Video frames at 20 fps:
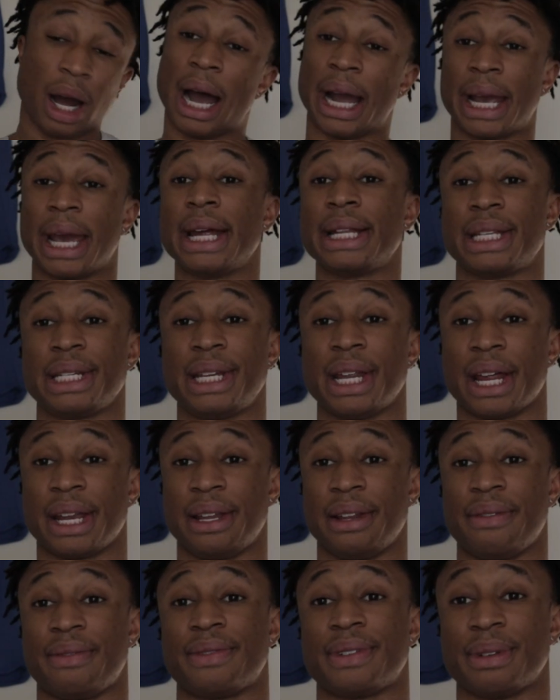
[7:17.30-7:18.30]
I get into
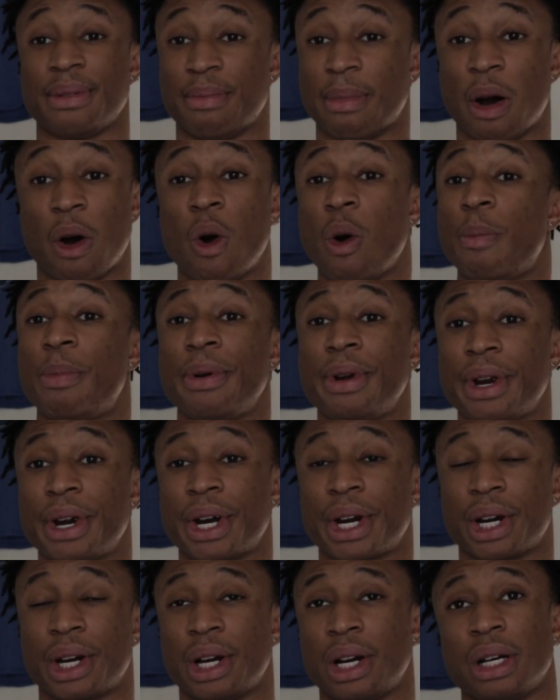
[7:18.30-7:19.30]
deadlifts. My
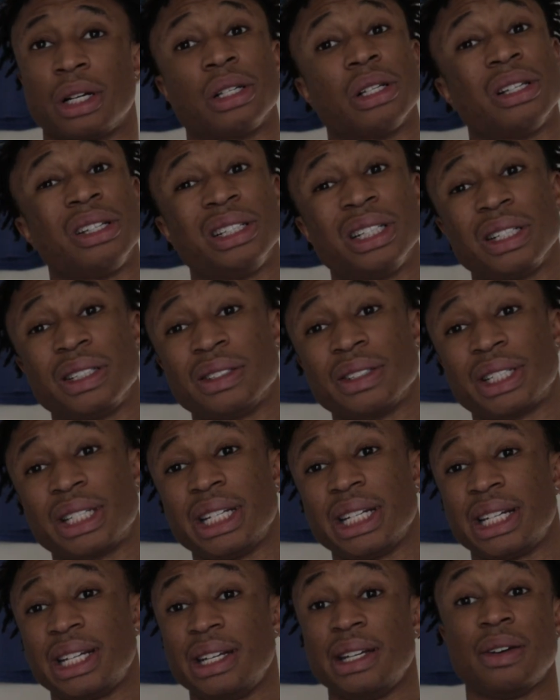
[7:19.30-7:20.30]
opener, a little
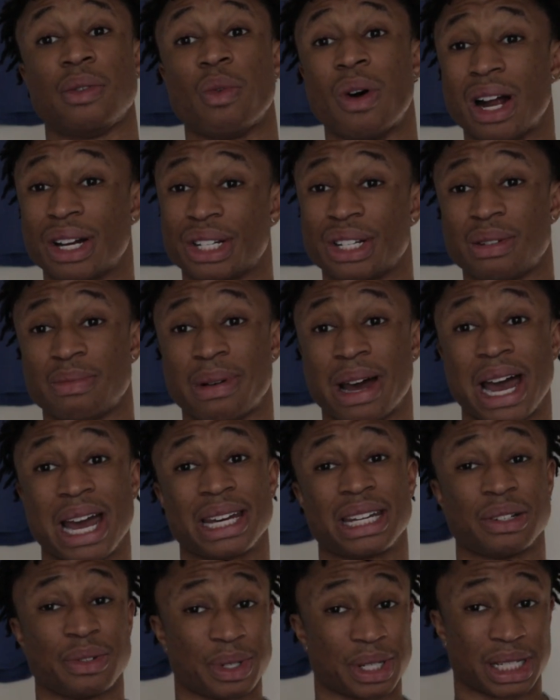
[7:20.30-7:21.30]
sticky. Watching the
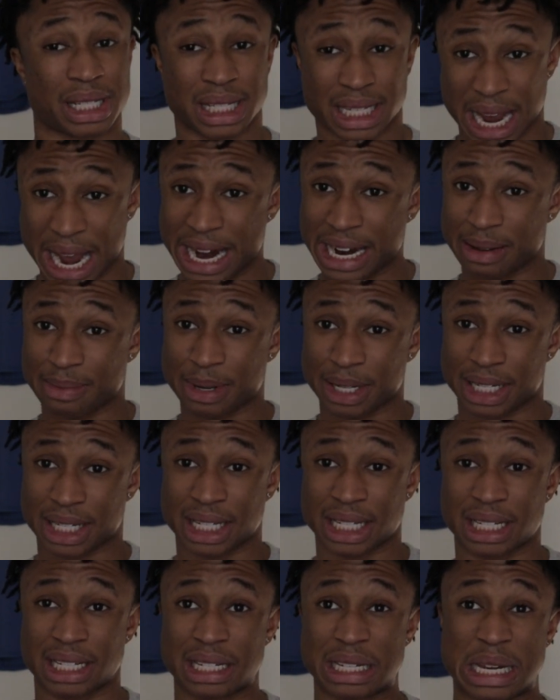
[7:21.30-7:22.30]
back, it was a tiny bit
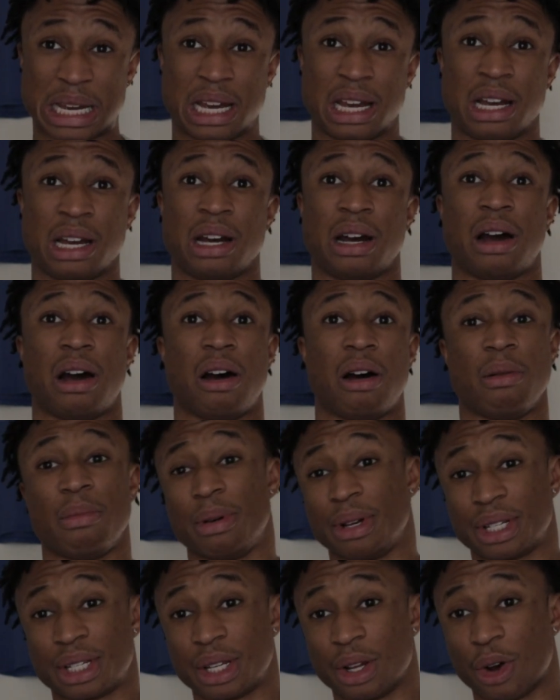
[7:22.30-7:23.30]
sticky,
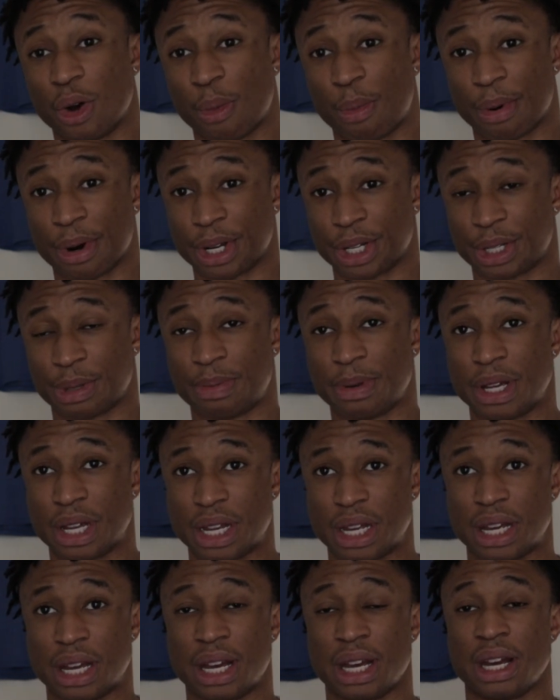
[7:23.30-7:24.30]
but still pretty
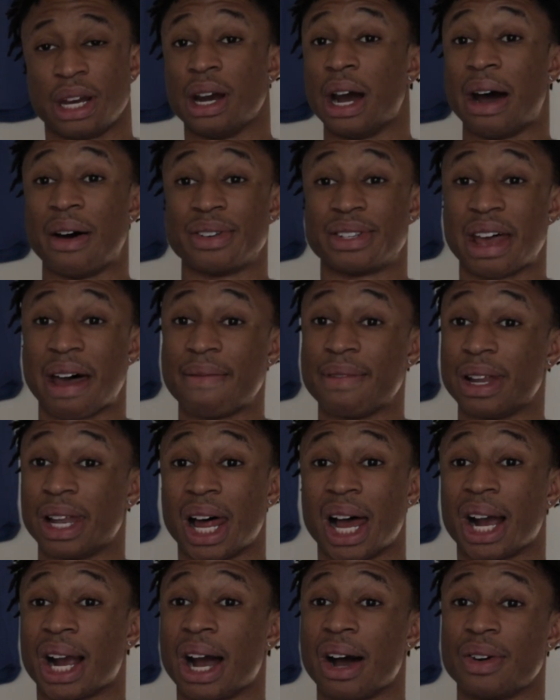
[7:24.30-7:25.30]
speedy. I was having
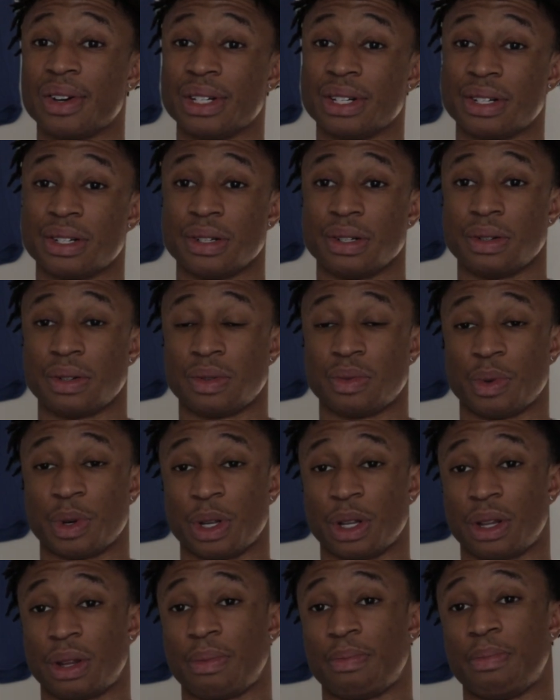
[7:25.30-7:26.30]
lockout issues
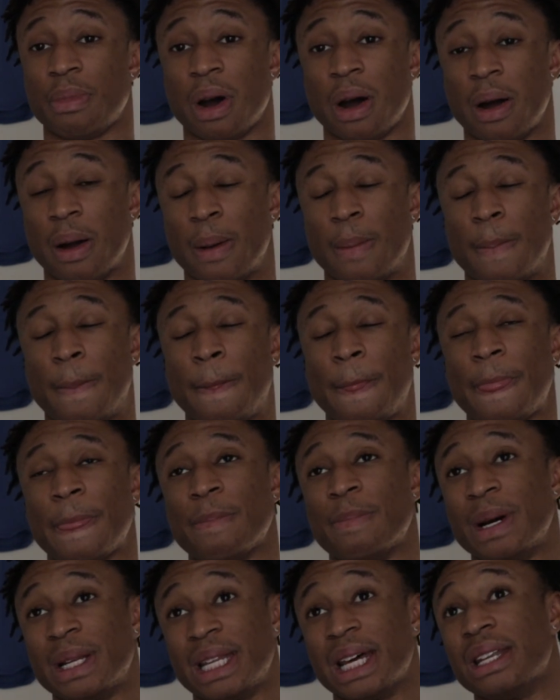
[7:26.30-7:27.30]
with
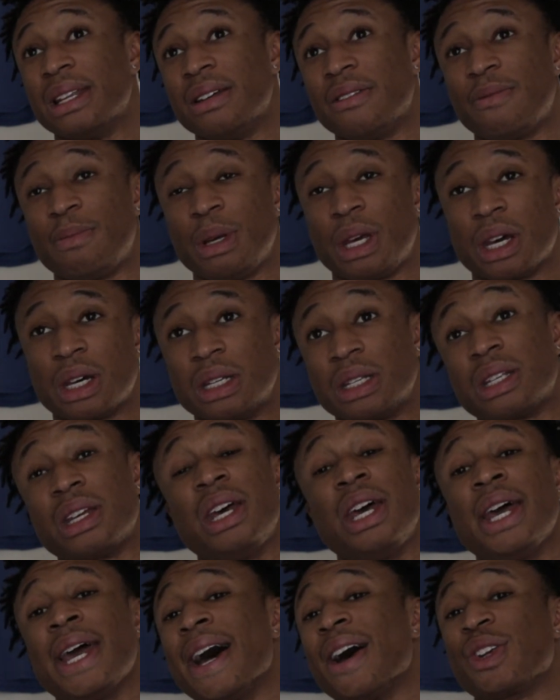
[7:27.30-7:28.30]
my deadlift because
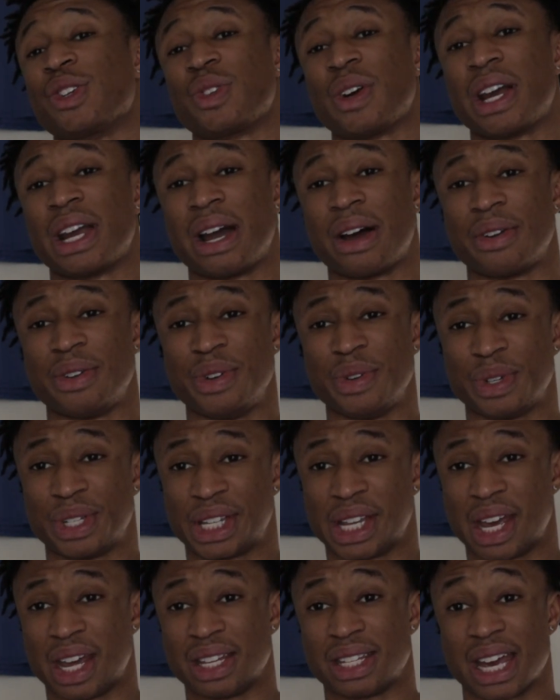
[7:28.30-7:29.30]
I was trying out a new
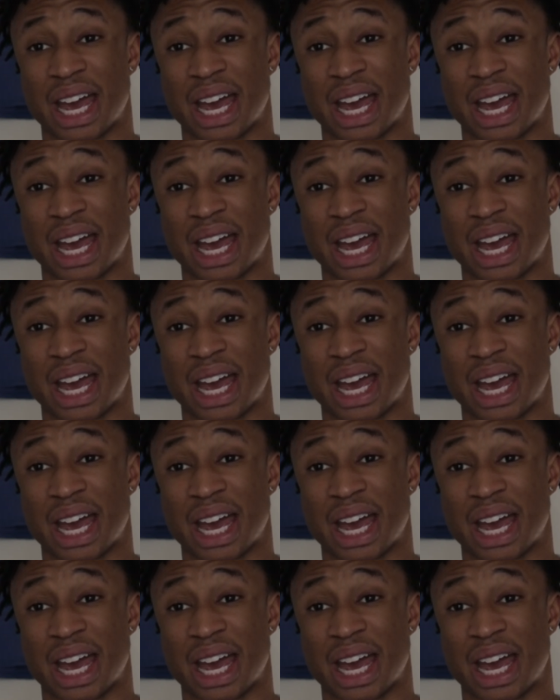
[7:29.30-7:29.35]
stance.